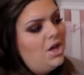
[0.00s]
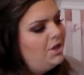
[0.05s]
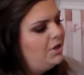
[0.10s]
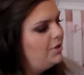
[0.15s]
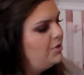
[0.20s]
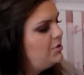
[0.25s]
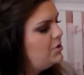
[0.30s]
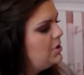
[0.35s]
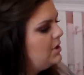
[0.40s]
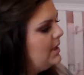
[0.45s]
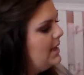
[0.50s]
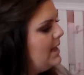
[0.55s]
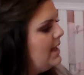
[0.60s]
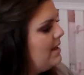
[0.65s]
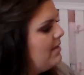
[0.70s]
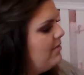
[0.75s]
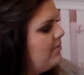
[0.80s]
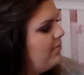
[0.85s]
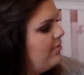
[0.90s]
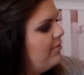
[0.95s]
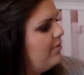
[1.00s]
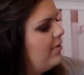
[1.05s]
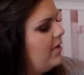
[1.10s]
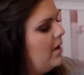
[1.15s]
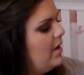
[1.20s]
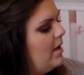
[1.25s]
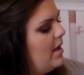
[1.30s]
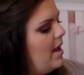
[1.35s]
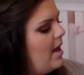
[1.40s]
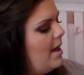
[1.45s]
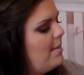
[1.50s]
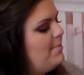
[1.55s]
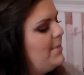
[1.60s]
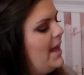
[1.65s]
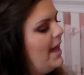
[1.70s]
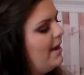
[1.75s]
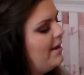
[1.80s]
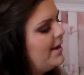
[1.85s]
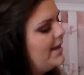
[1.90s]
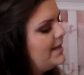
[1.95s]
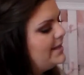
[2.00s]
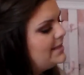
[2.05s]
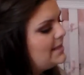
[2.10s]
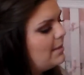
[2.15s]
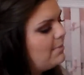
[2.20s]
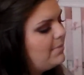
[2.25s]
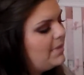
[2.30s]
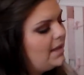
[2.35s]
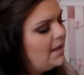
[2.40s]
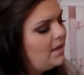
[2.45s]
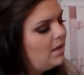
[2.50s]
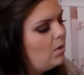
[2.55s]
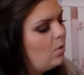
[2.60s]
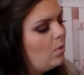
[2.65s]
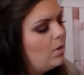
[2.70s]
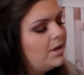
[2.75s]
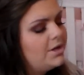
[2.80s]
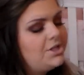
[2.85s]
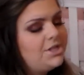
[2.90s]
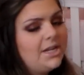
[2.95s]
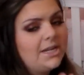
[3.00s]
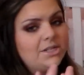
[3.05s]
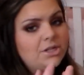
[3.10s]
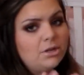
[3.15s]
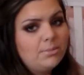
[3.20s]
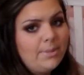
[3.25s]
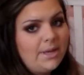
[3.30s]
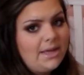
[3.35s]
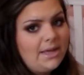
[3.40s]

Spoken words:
Usually if I'm carrying something or she has her